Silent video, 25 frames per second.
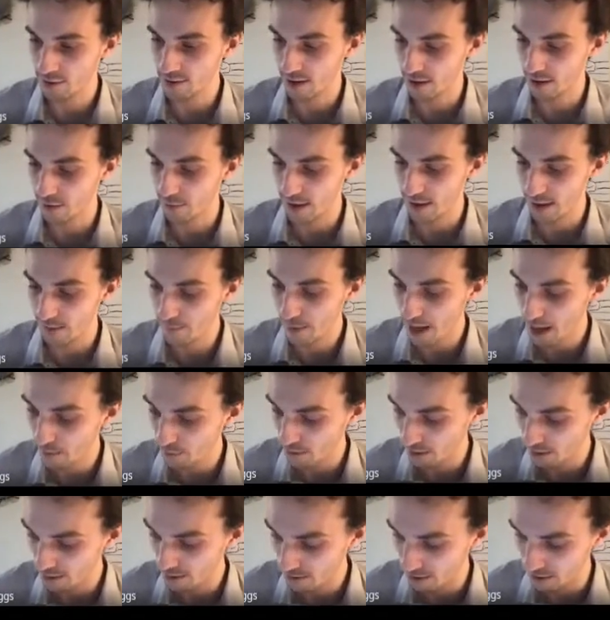has to be
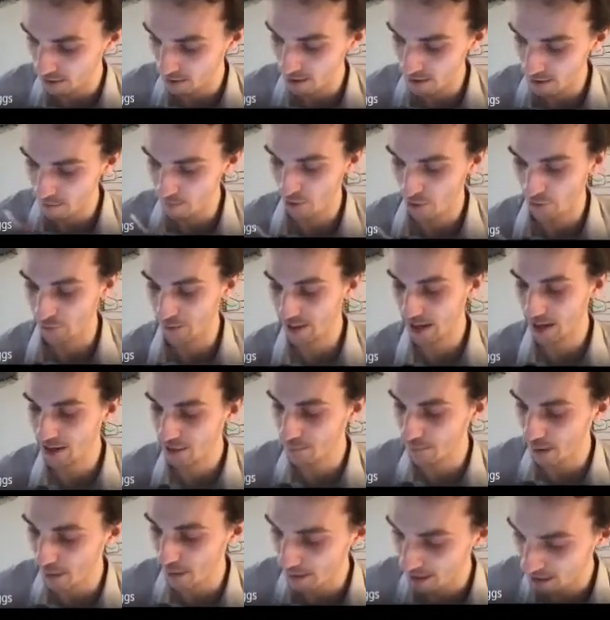compatible is that this multiplication
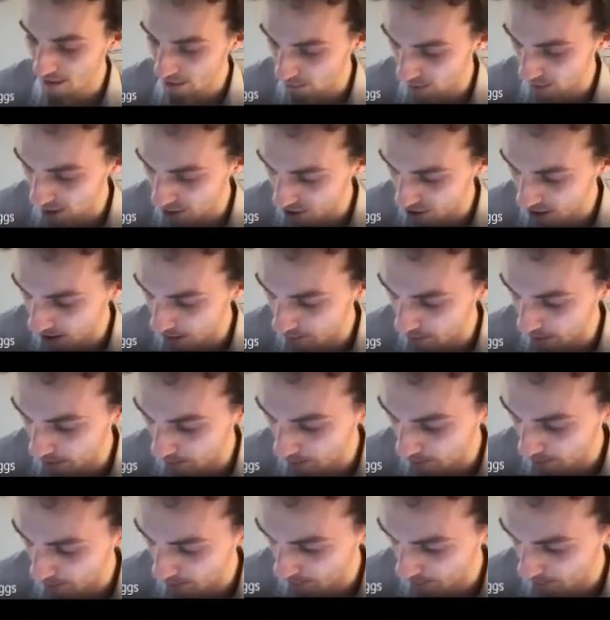map has to be a chain map.